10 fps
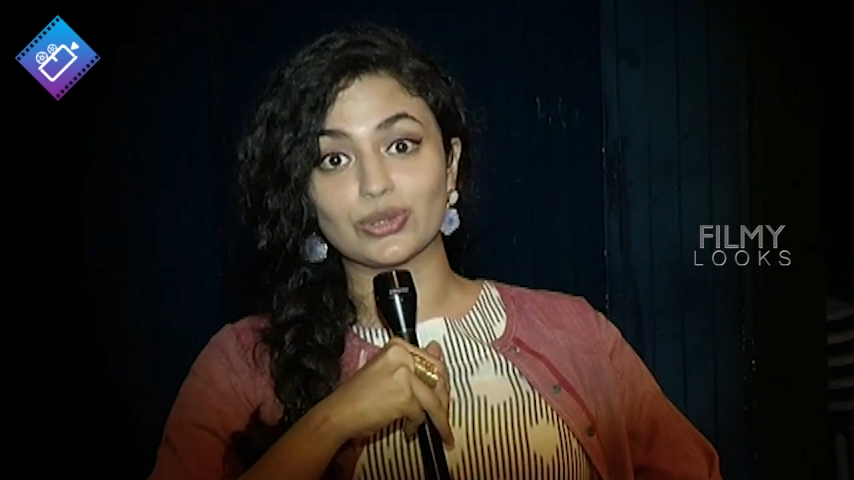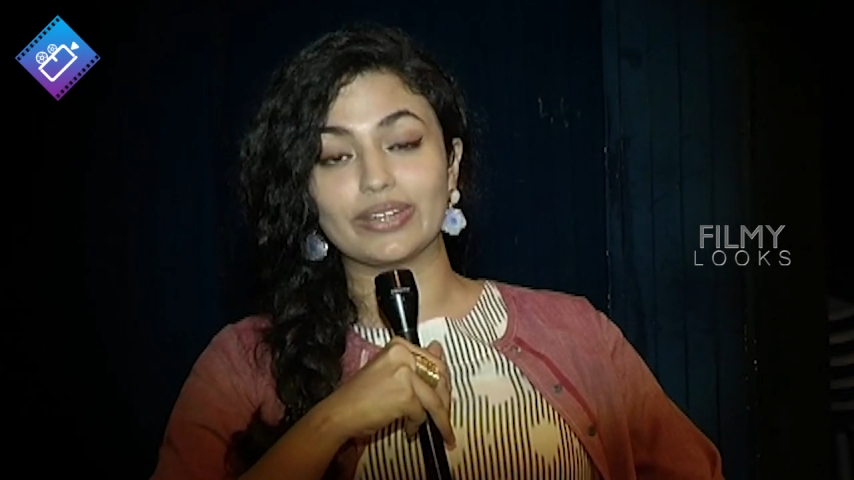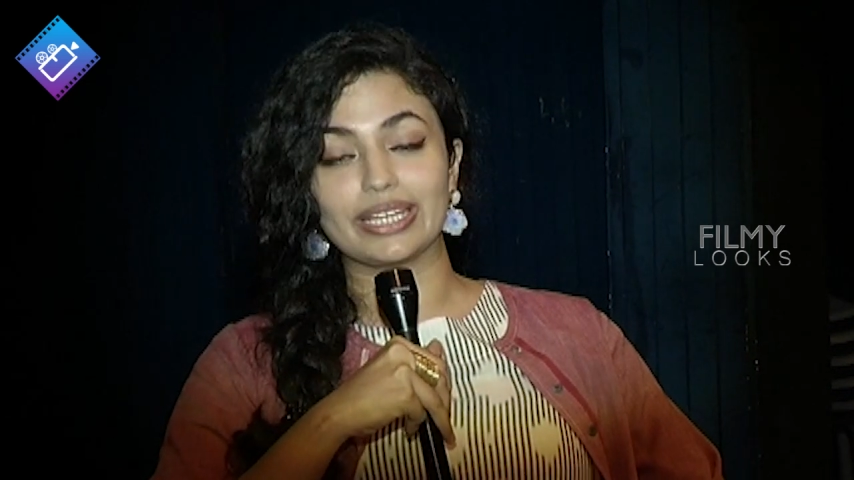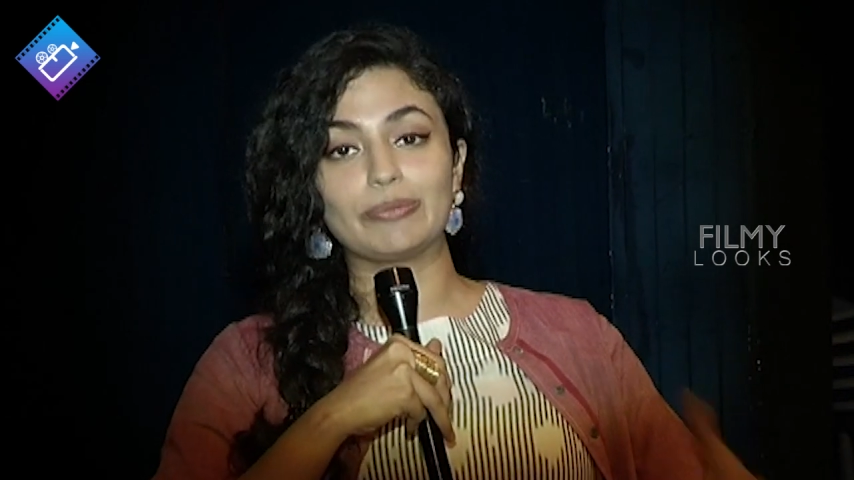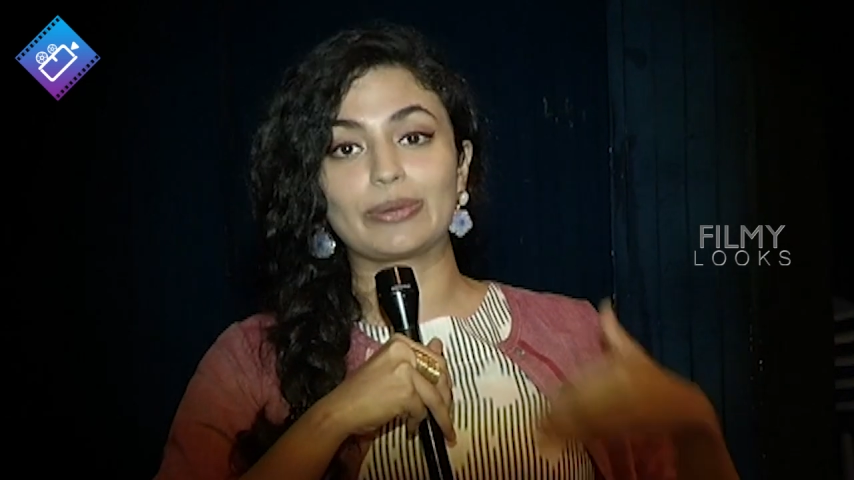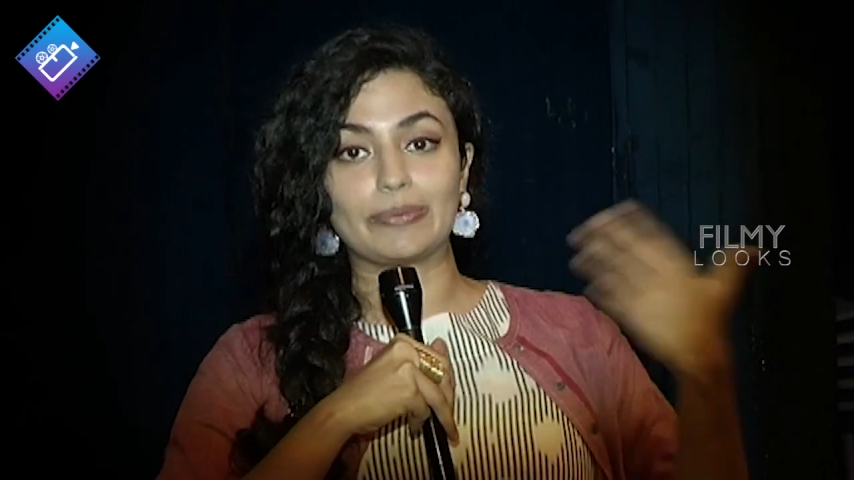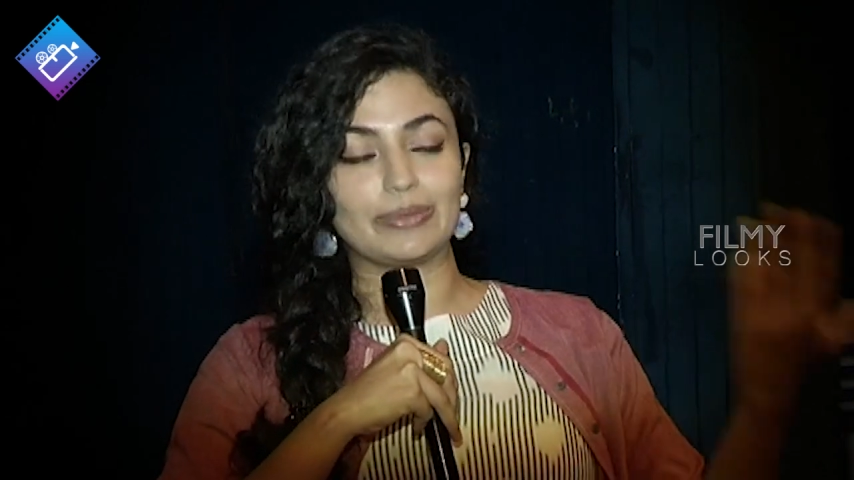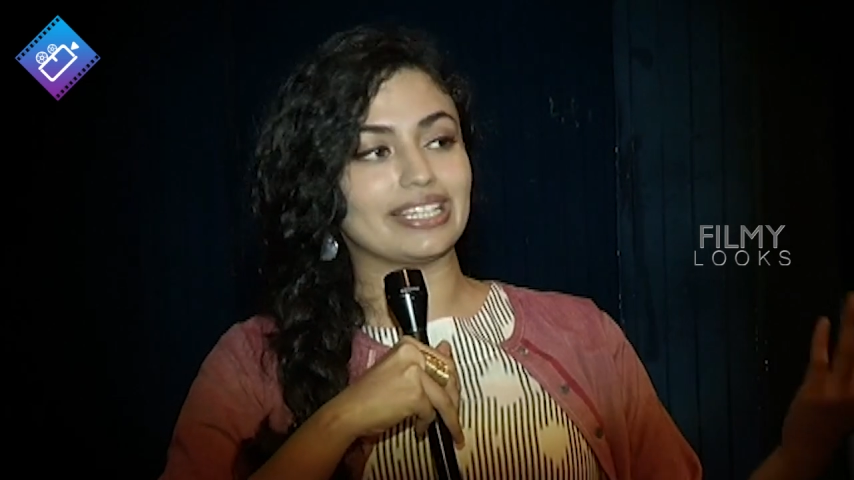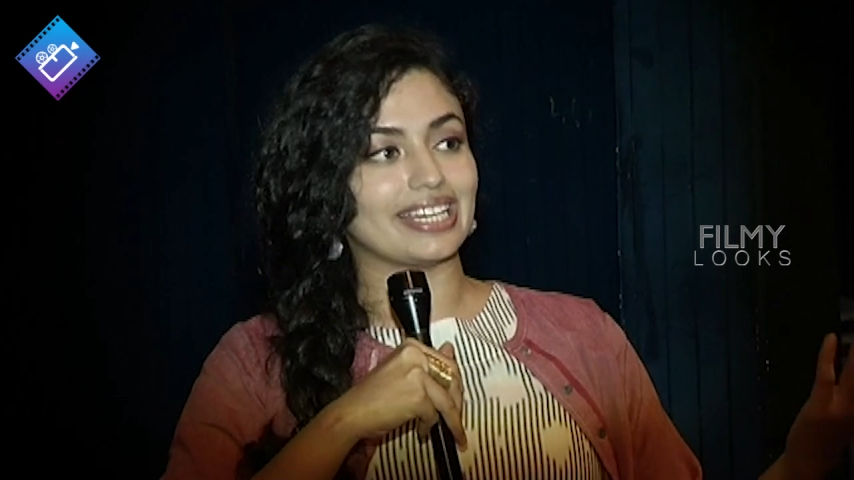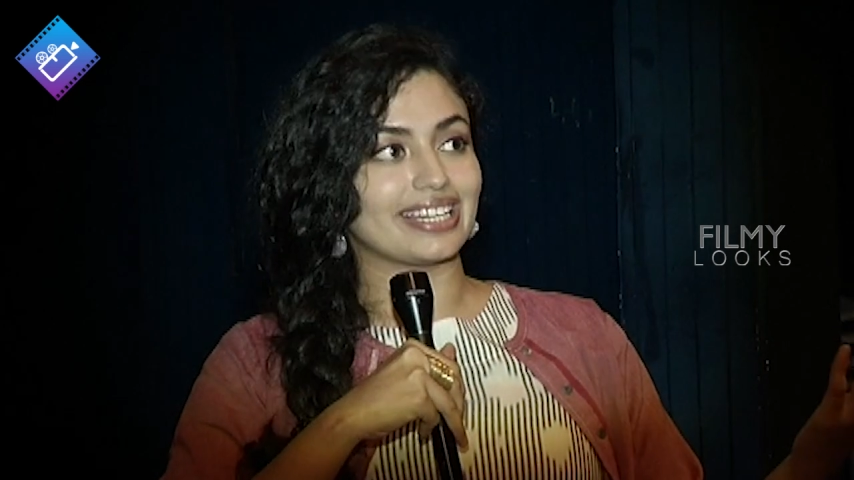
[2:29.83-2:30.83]
to very
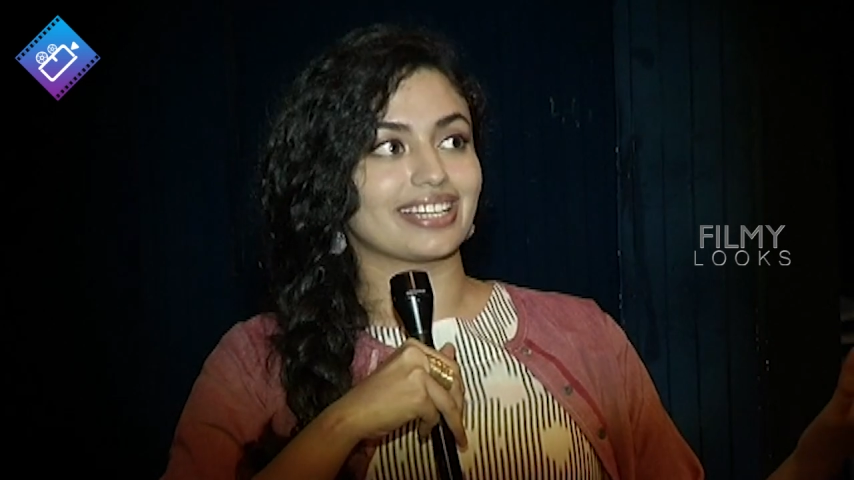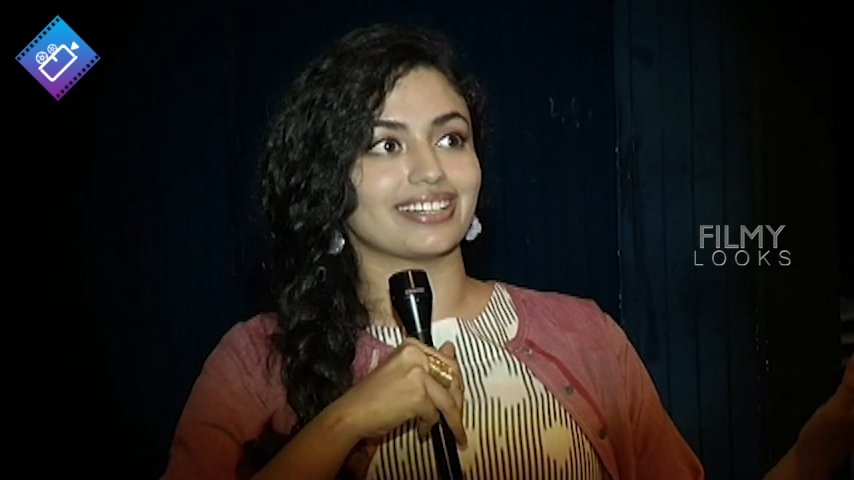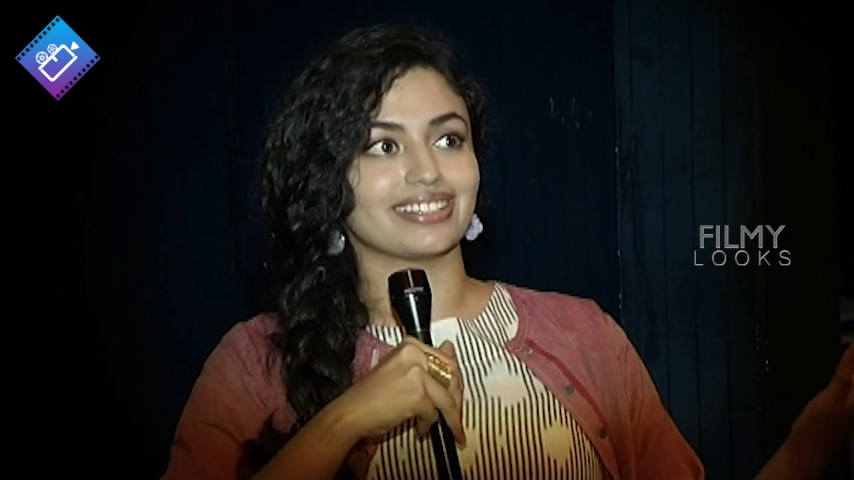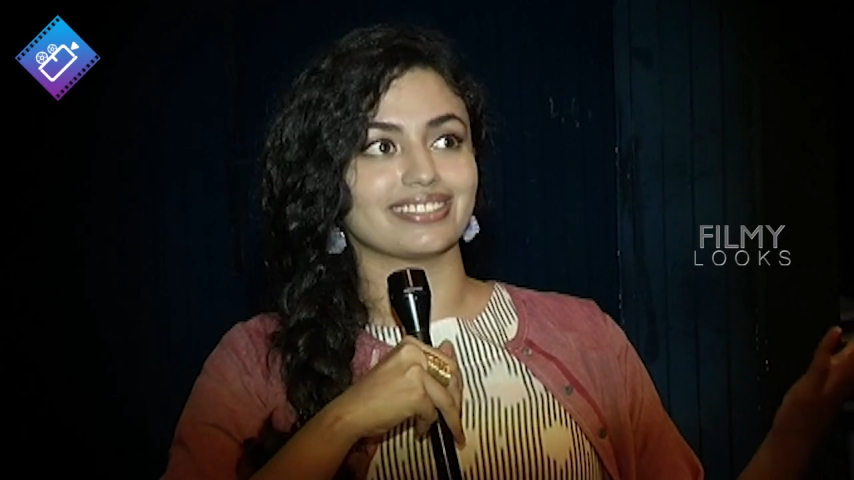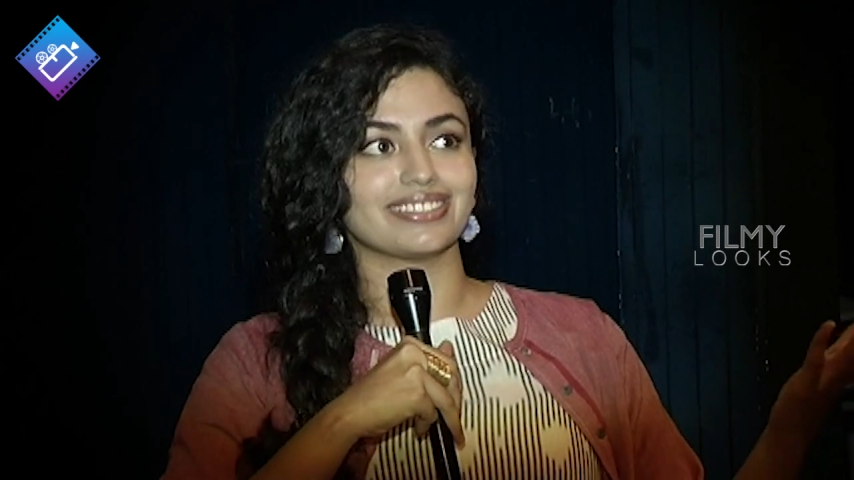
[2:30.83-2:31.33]
preppy like uh,